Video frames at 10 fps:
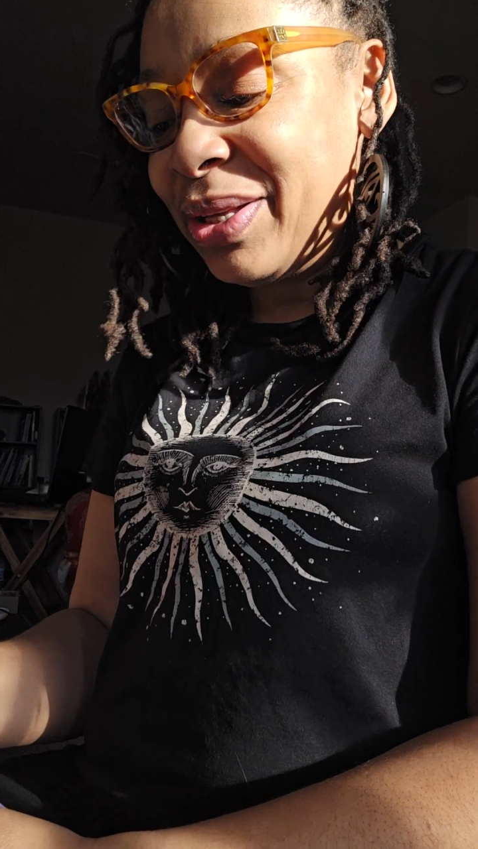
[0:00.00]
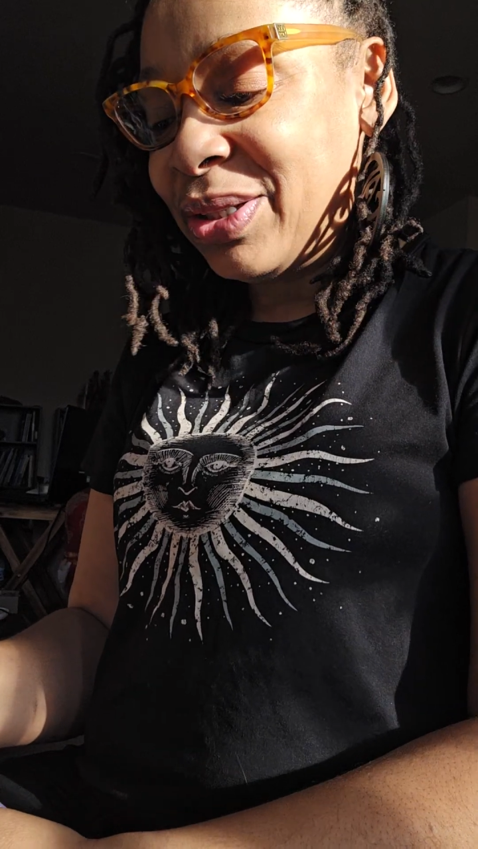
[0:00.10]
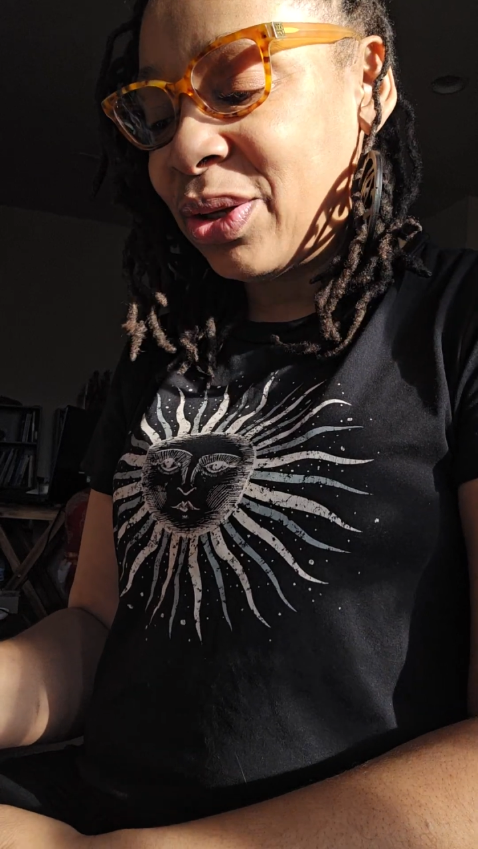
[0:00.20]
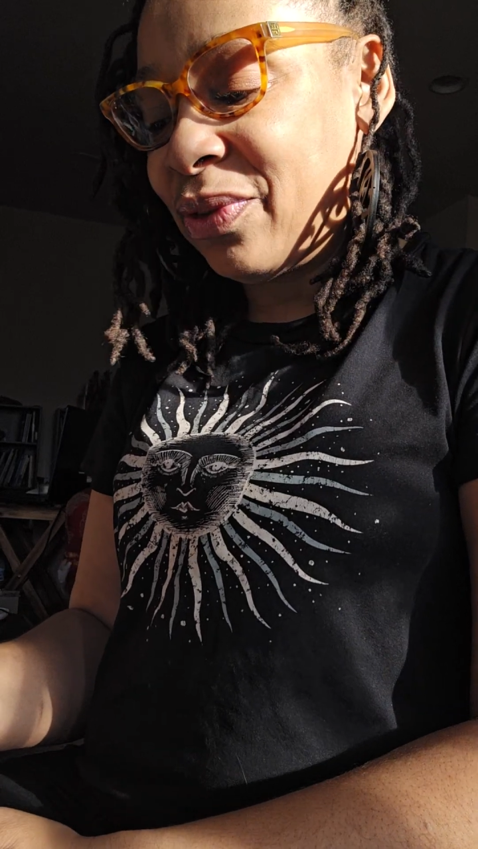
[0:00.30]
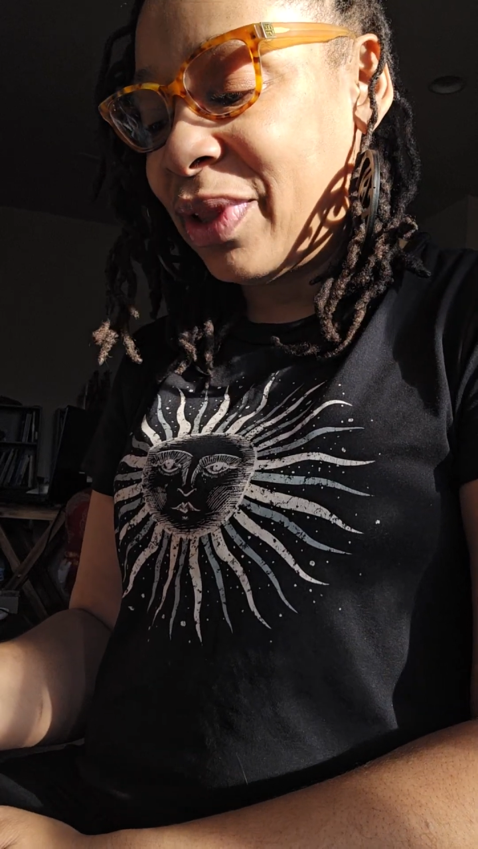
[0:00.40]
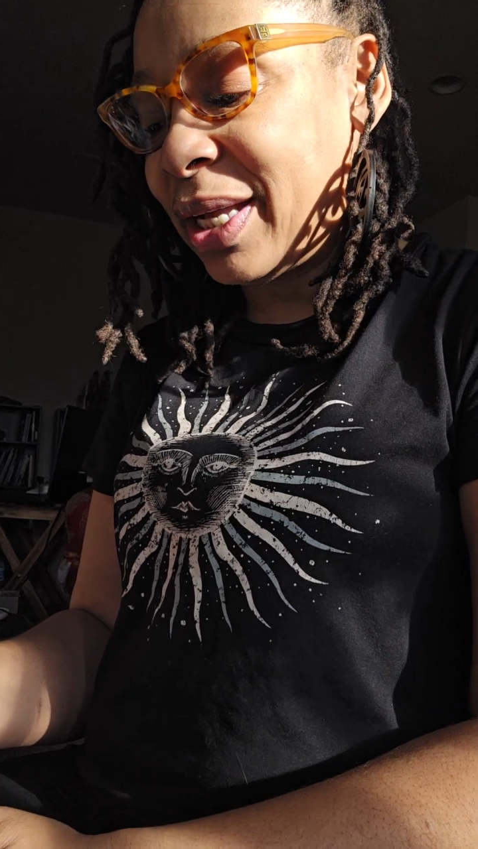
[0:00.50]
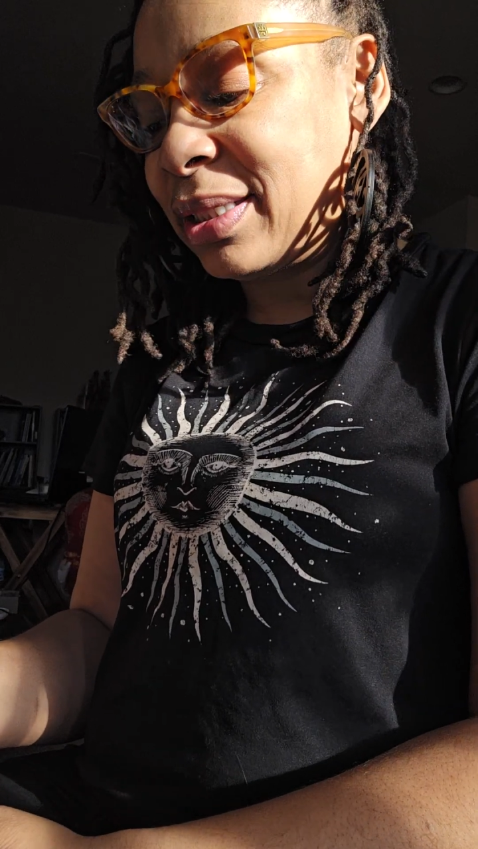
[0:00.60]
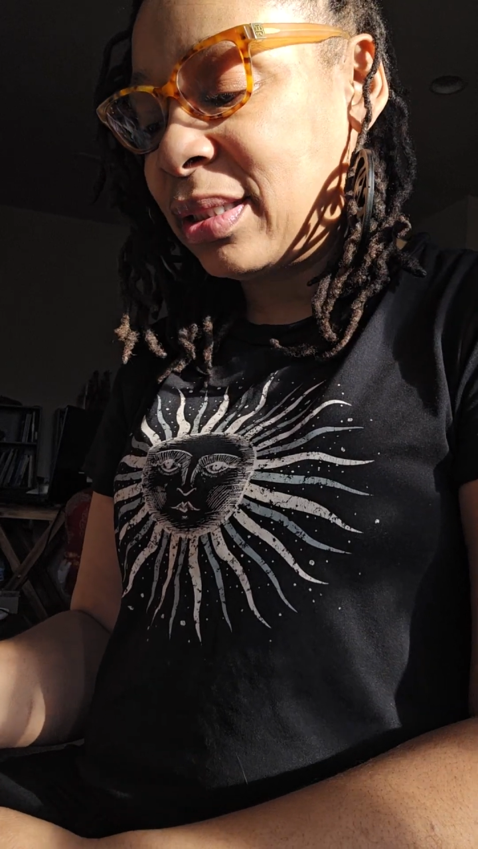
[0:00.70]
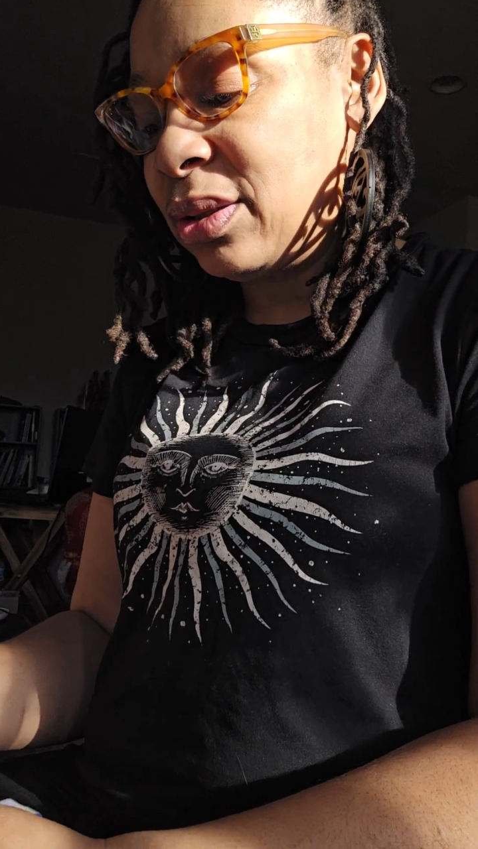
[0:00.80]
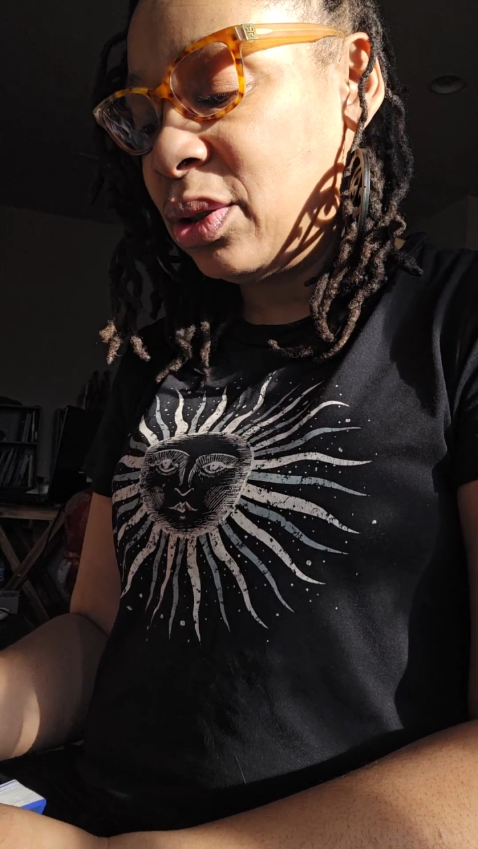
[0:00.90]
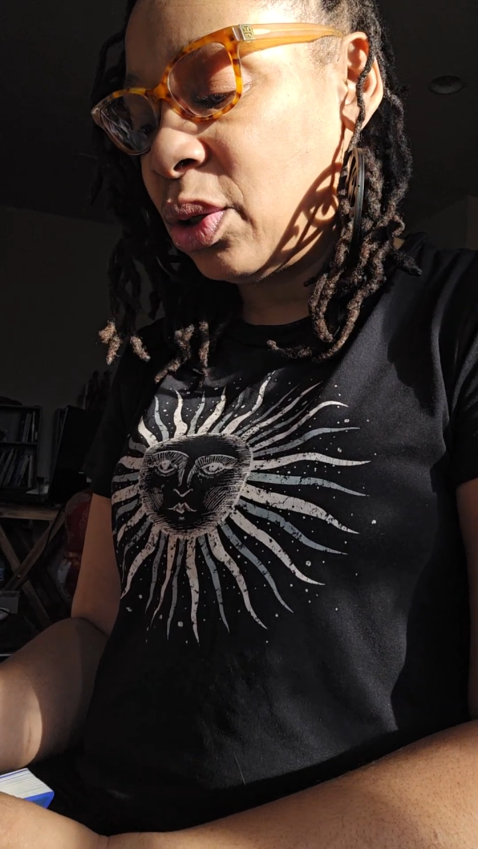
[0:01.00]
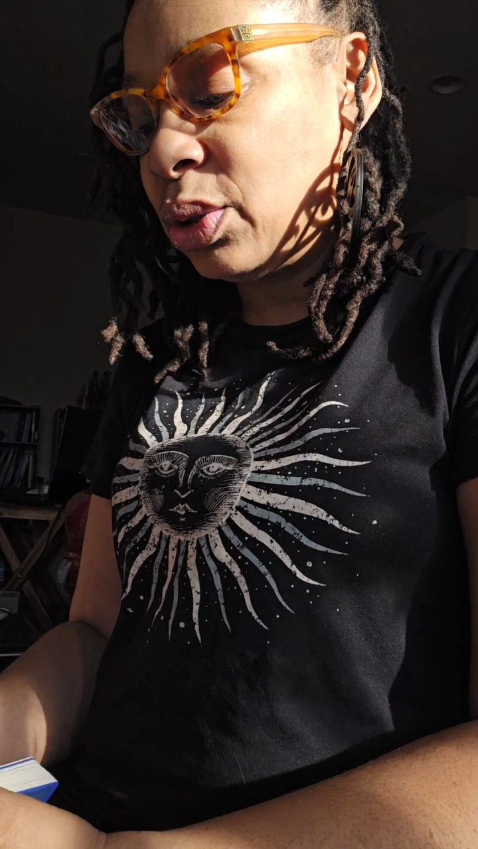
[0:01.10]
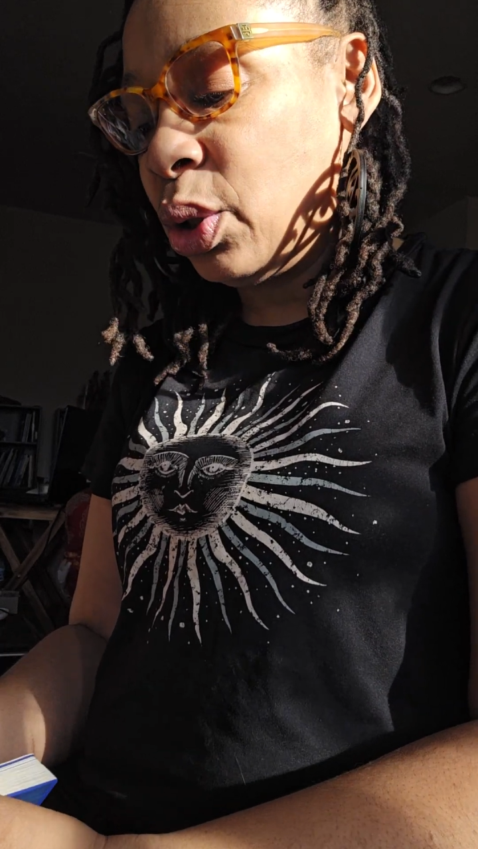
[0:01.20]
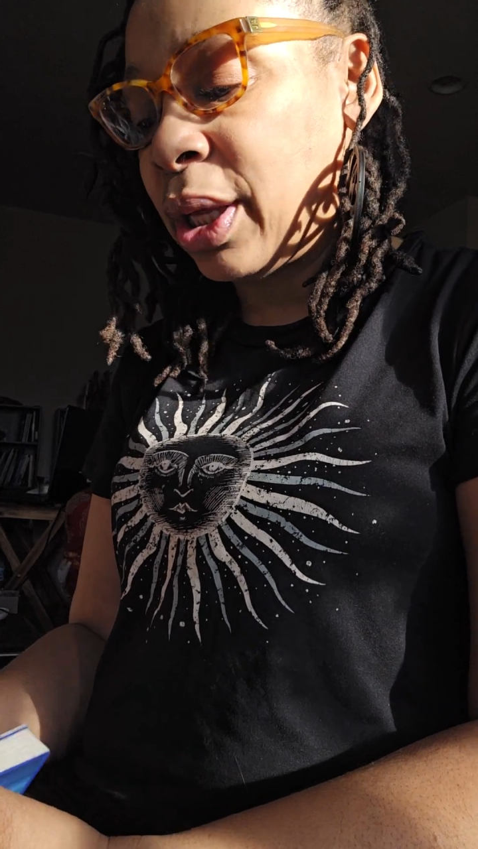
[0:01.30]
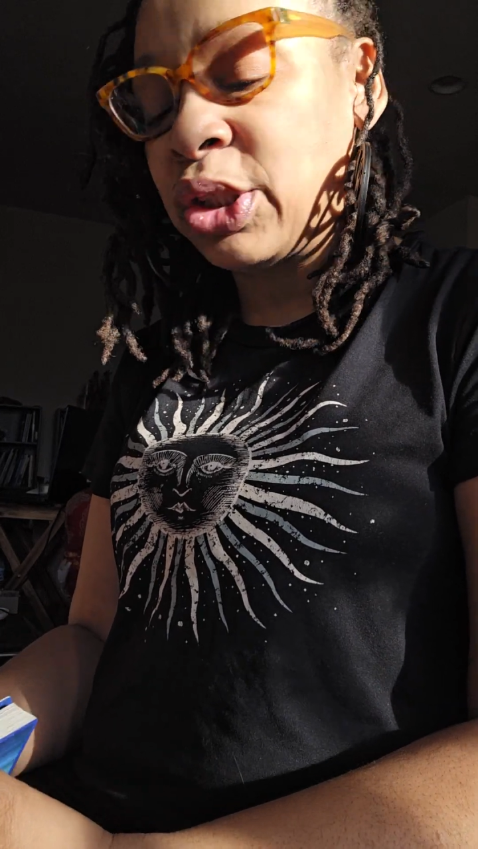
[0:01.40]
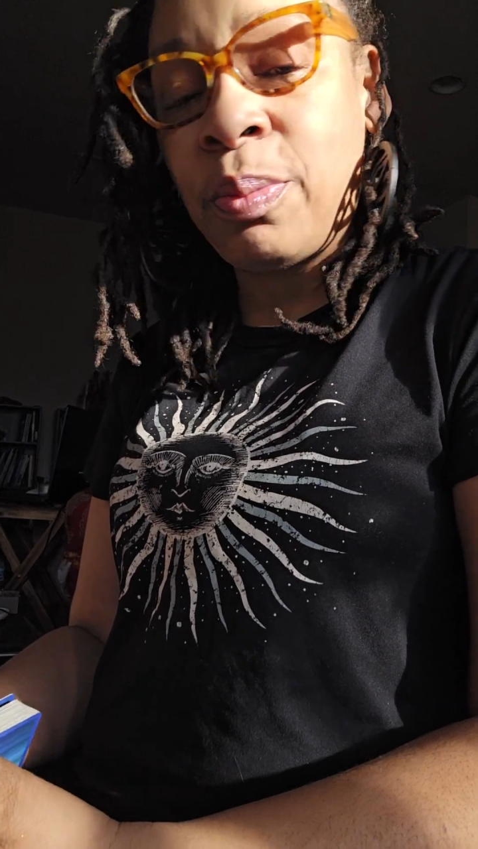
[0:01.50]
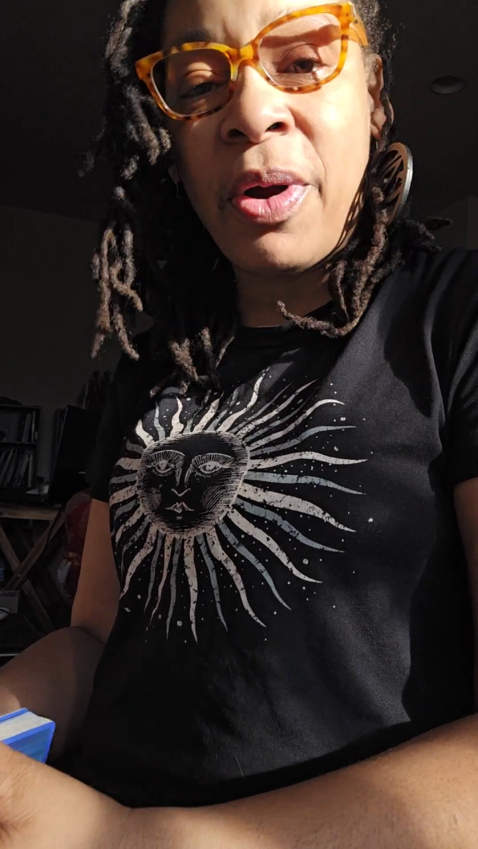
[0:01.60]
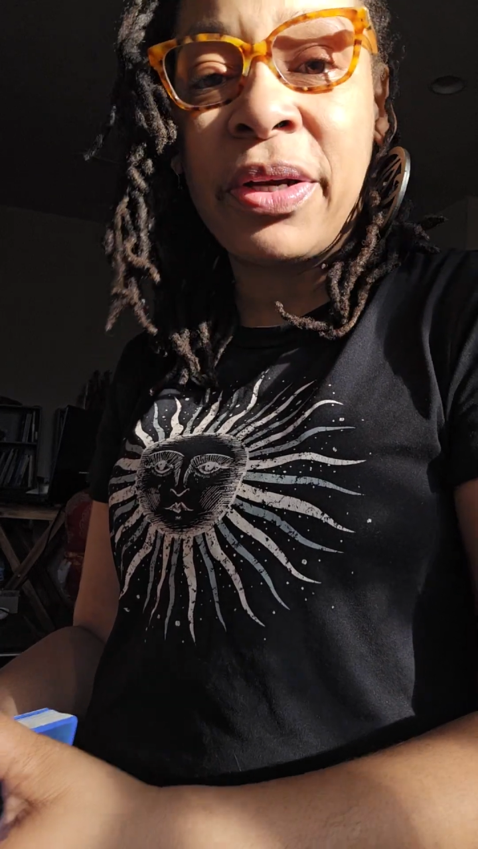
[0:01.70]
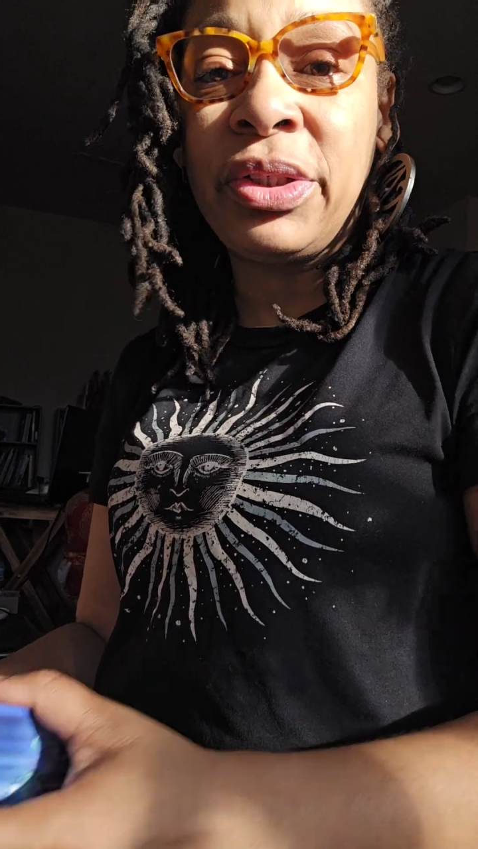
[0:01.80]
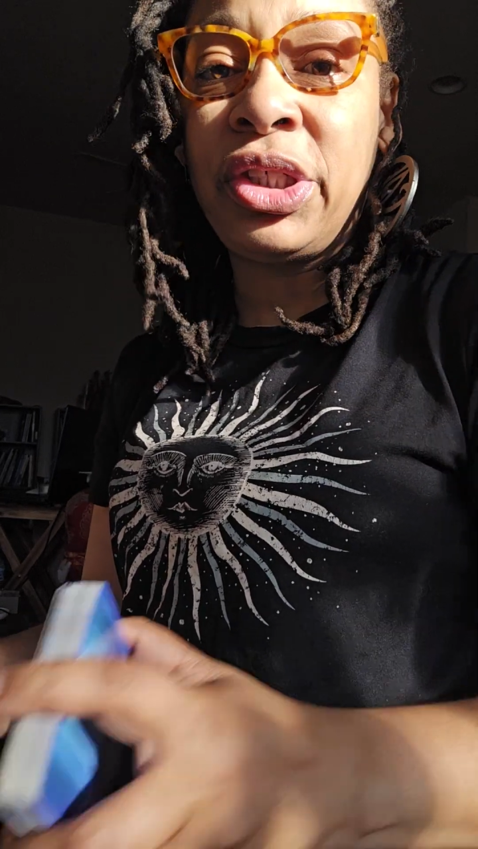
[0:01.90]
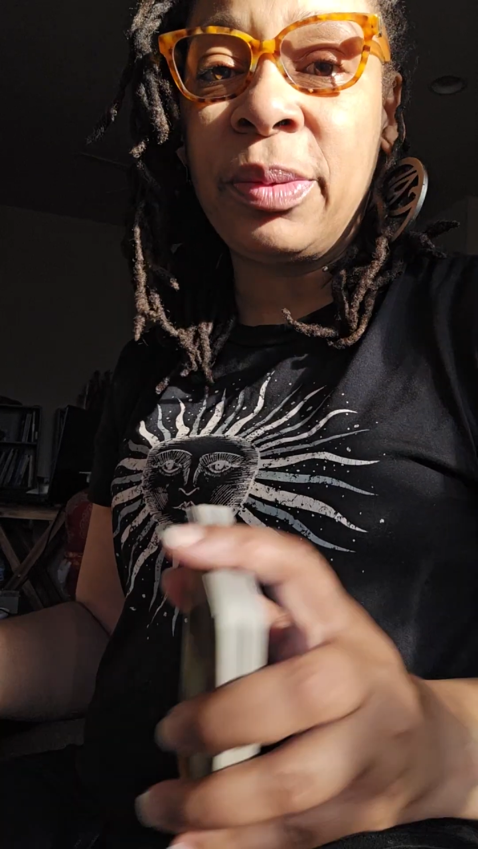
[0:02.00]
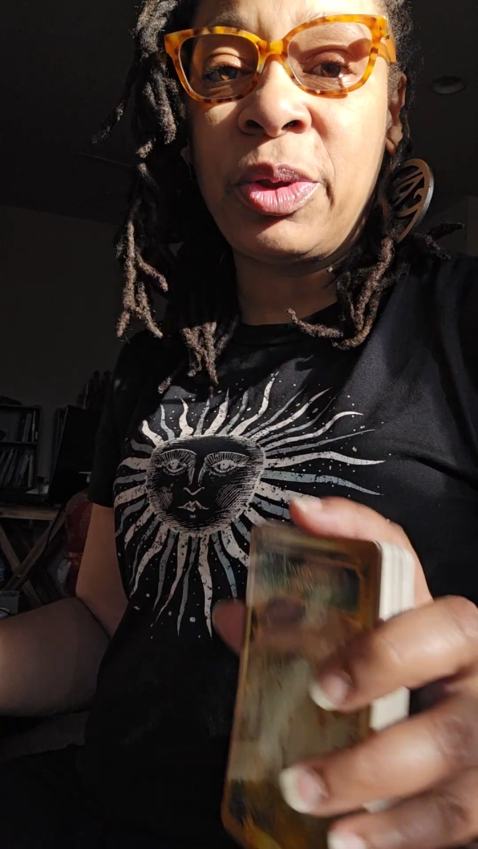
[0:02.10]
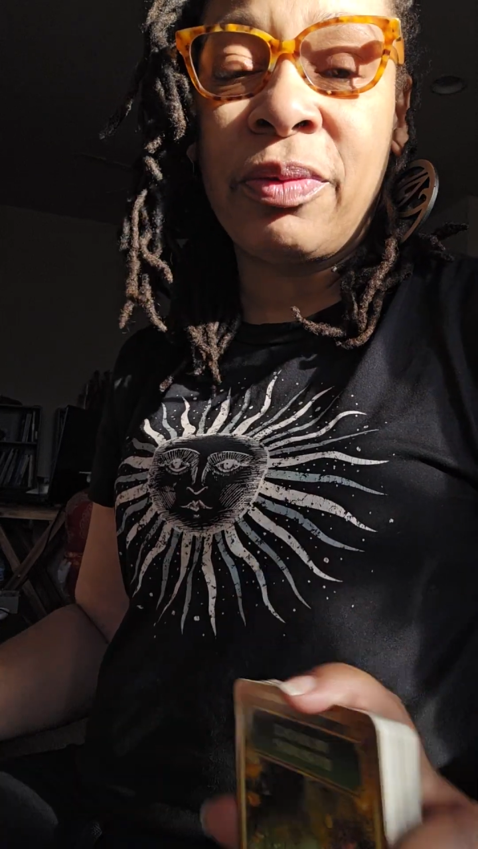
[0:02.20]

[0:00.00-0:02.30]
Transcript: So that's, look at your partnerships,